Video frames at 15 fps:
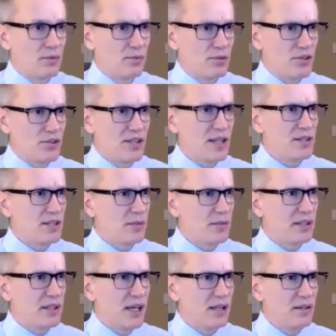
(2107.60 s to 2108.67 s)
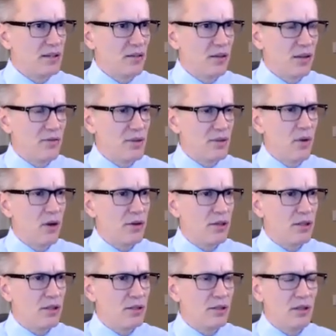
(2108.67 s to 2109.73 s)
percent, something like that, of the
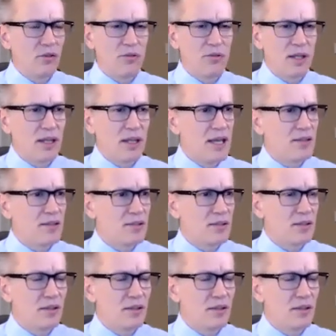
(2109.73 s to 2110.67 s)
market over the last